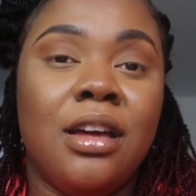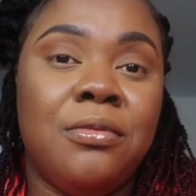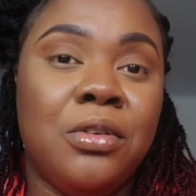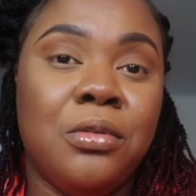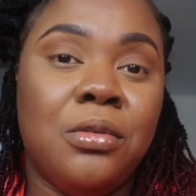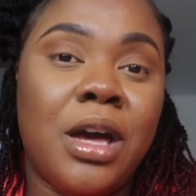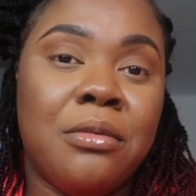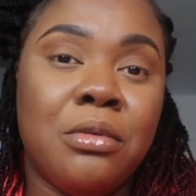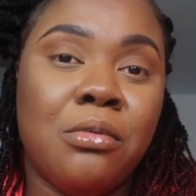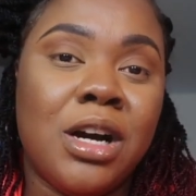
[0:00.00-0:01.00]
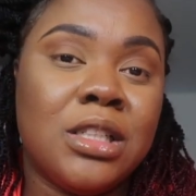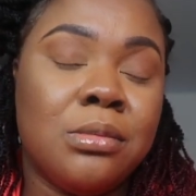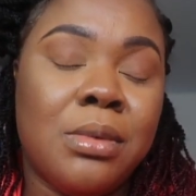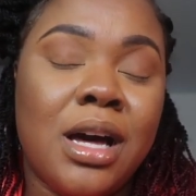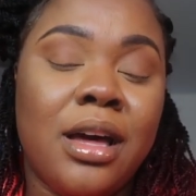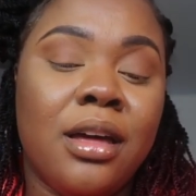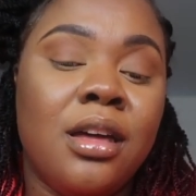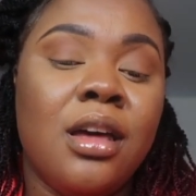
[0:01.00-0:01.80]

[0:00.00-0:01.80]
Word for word: If you haven't watched my